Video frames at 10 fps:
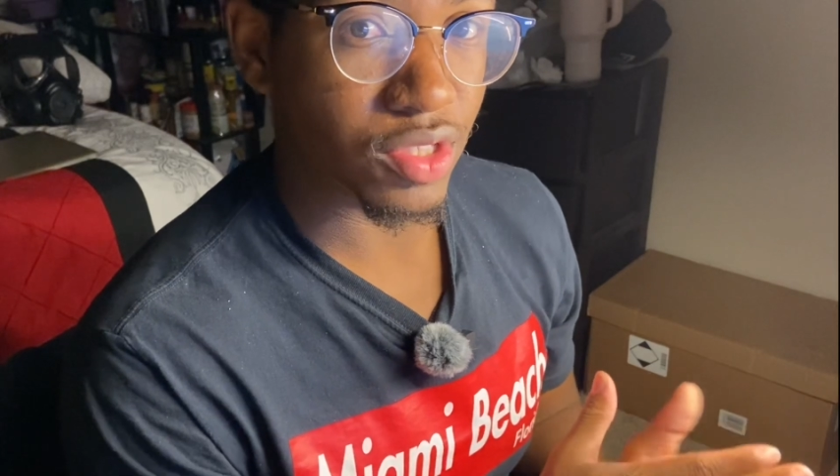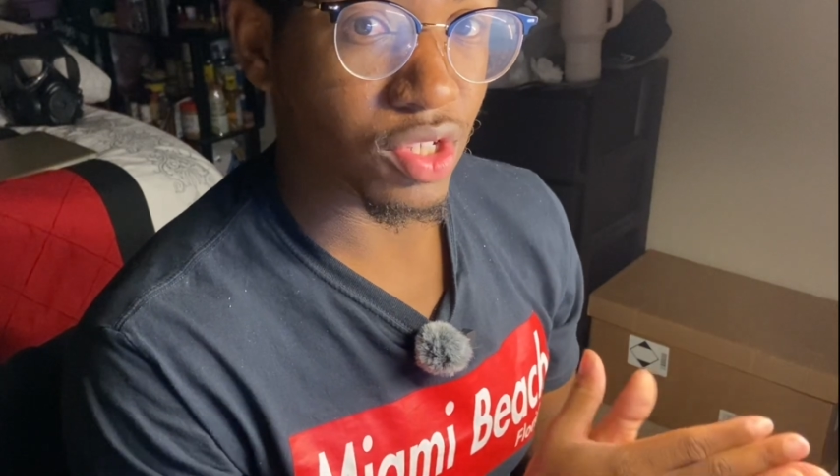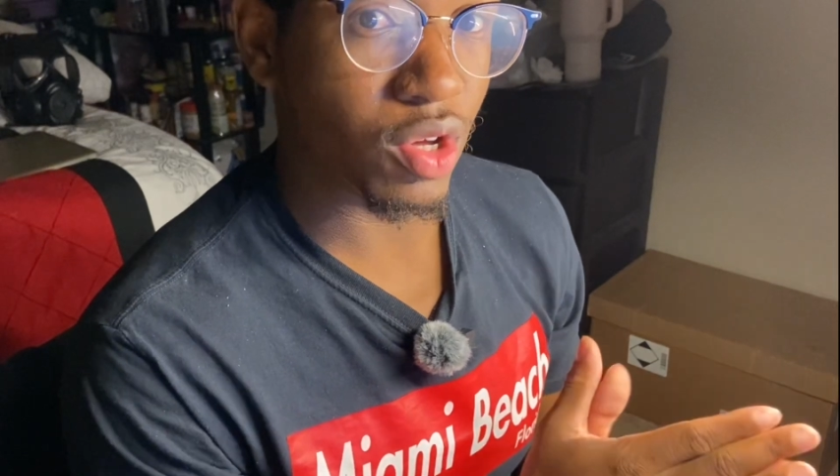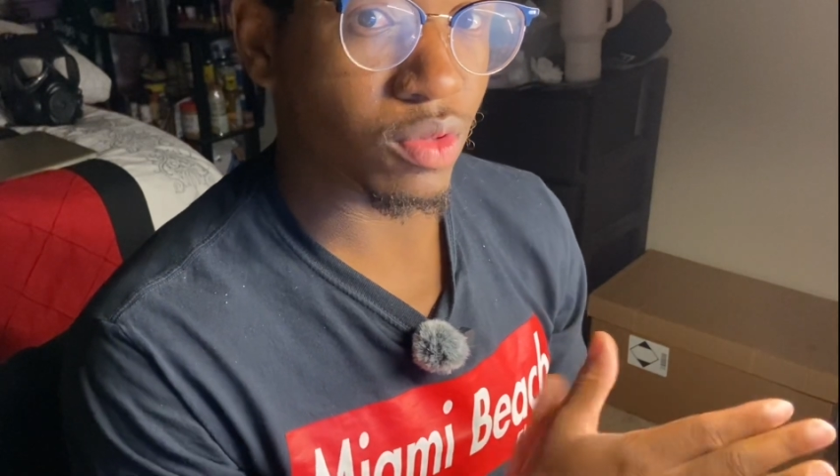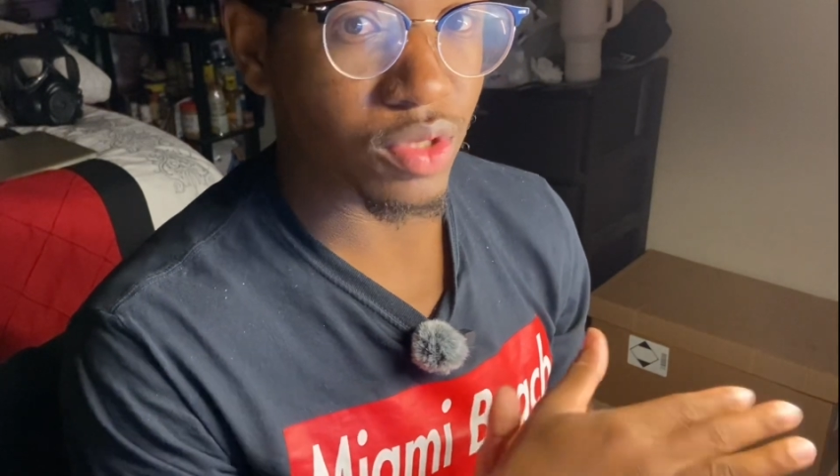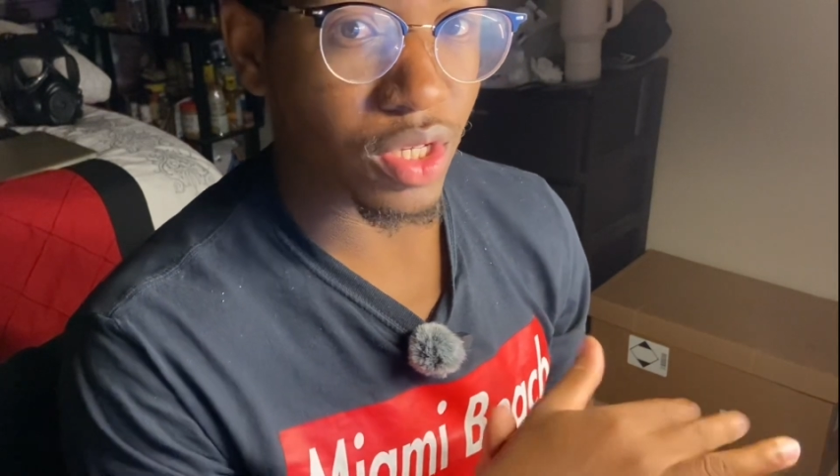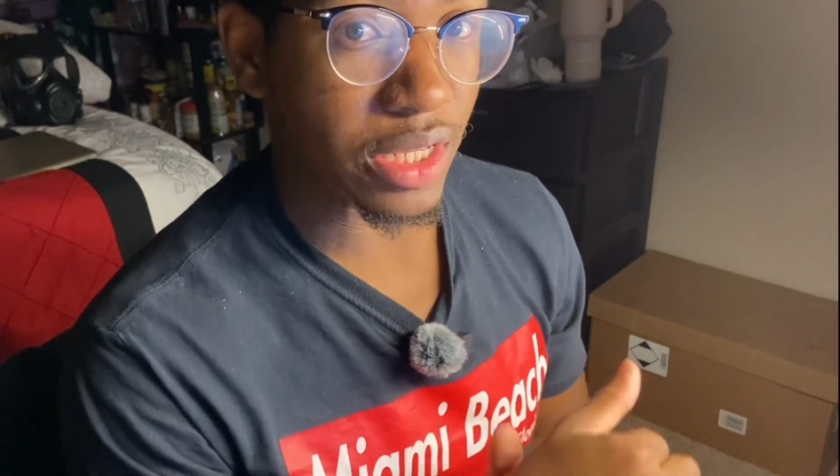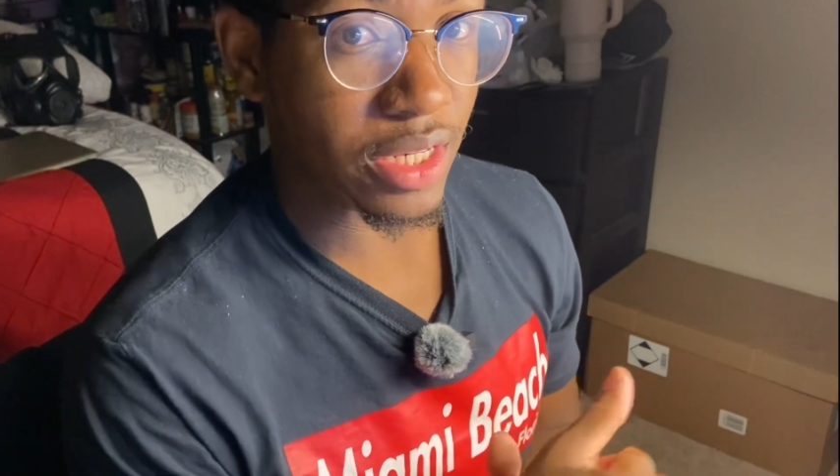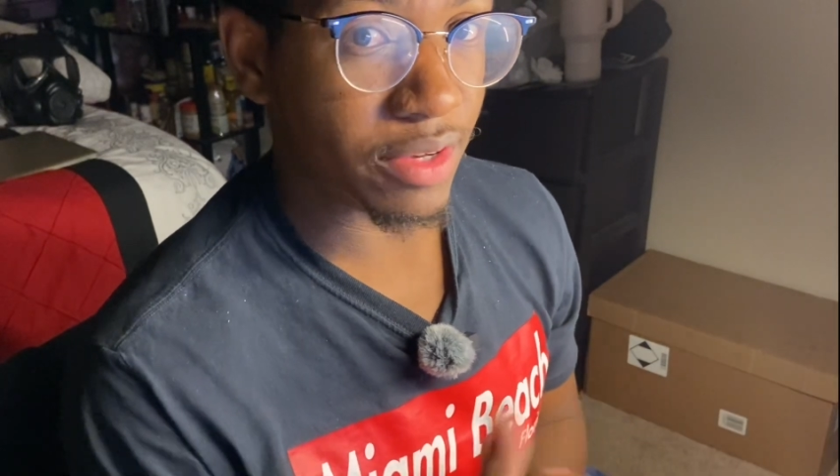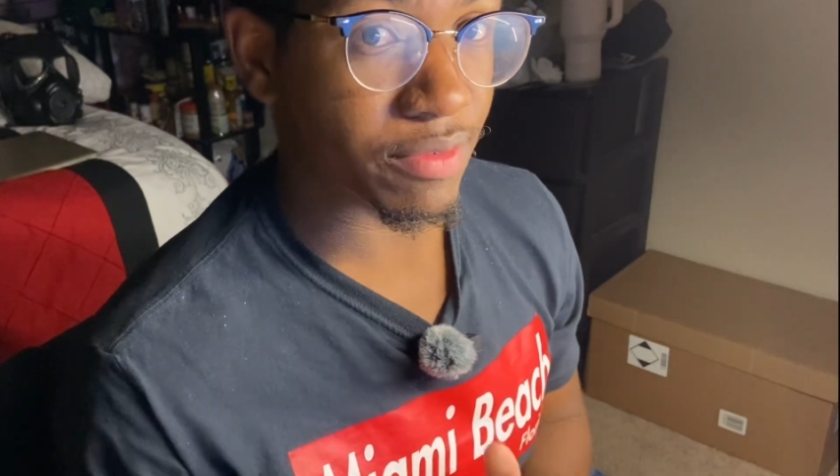to go to a
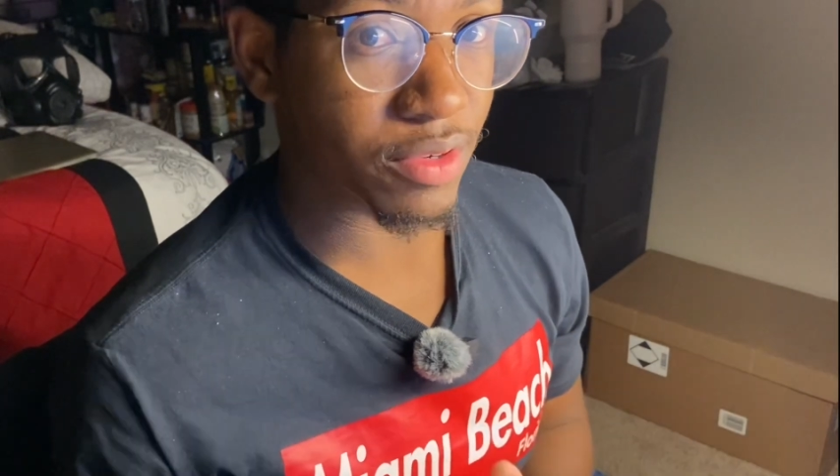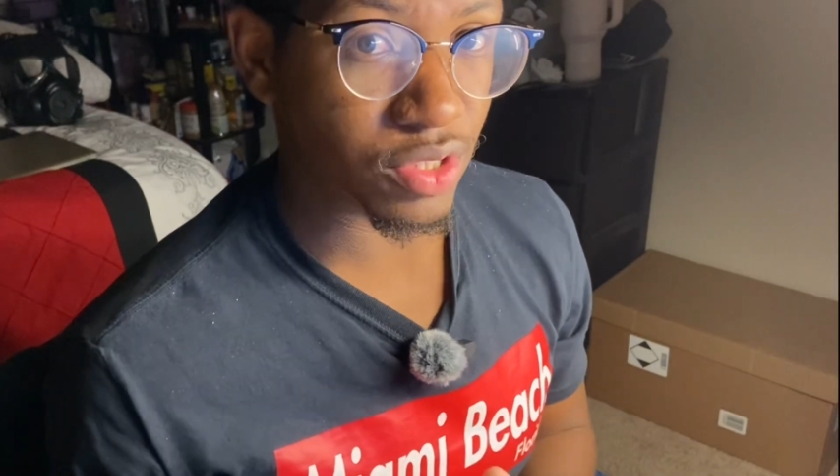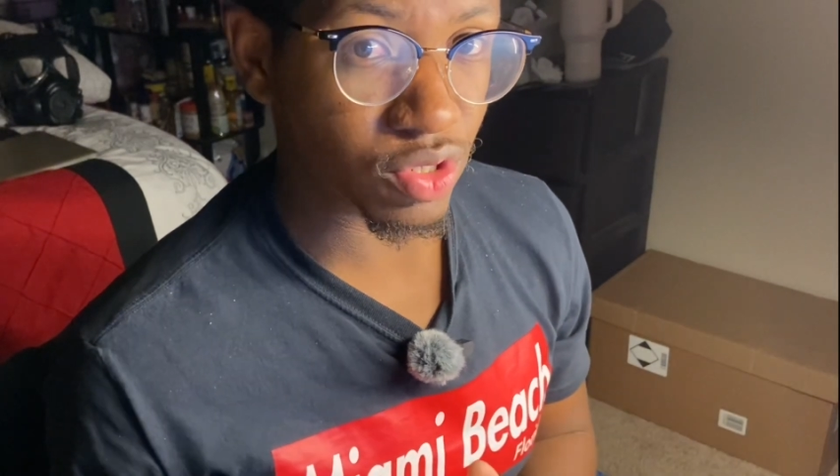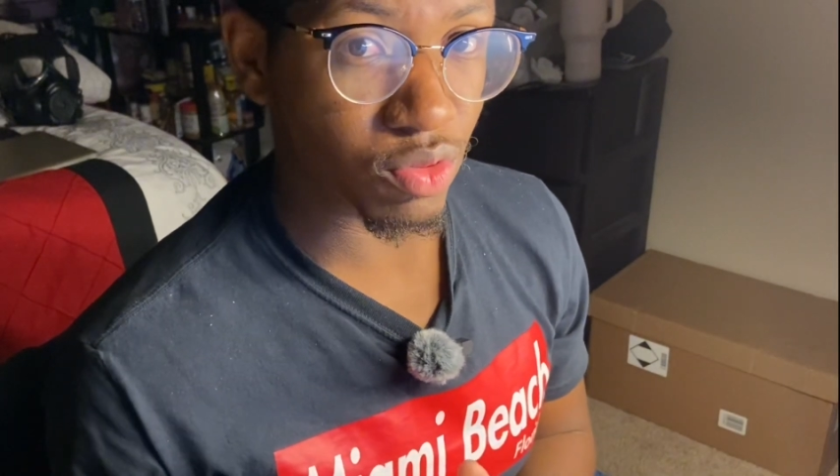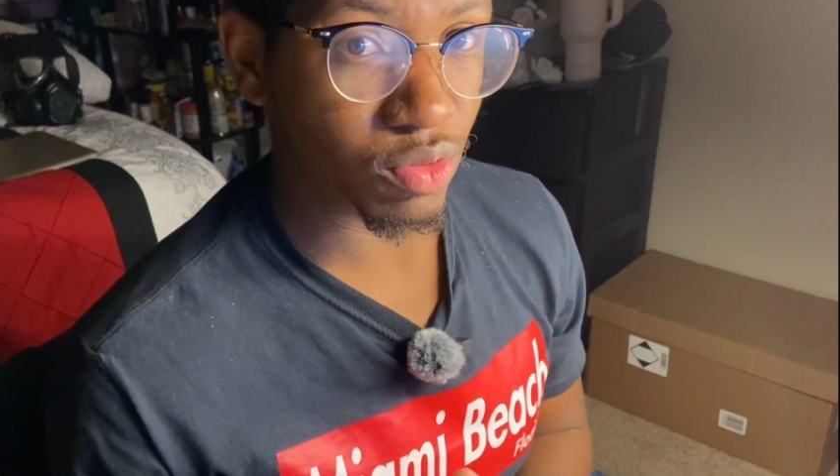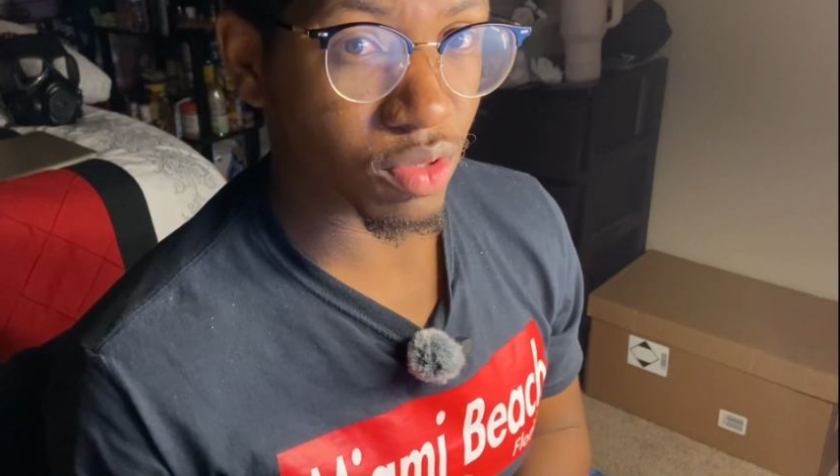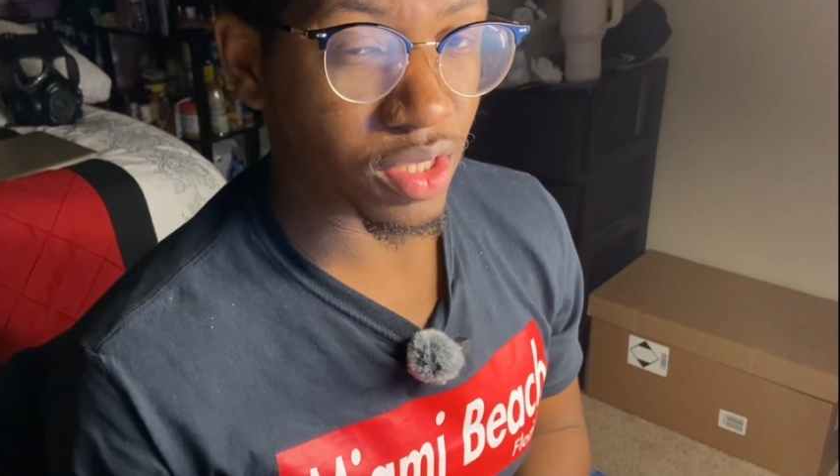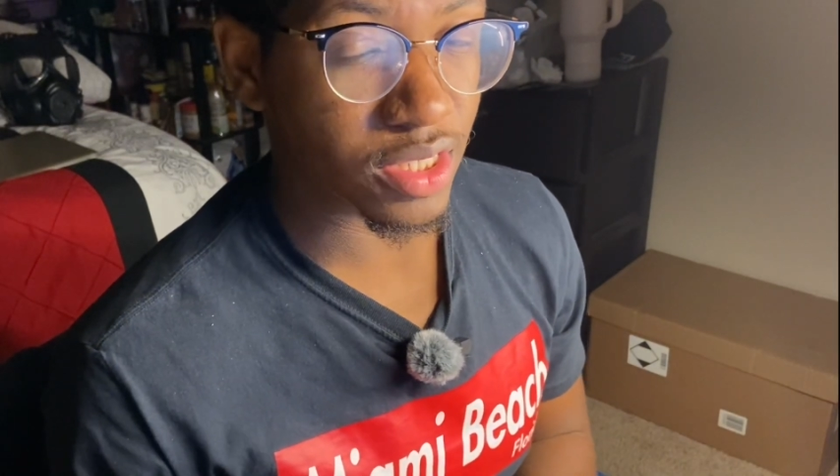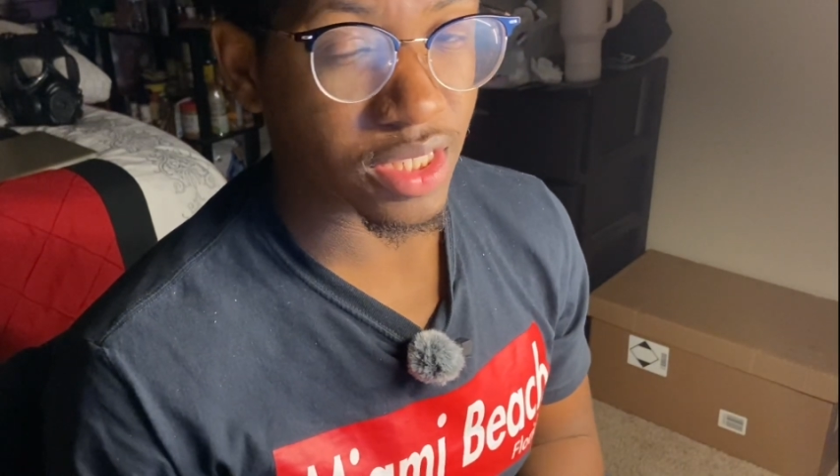different school because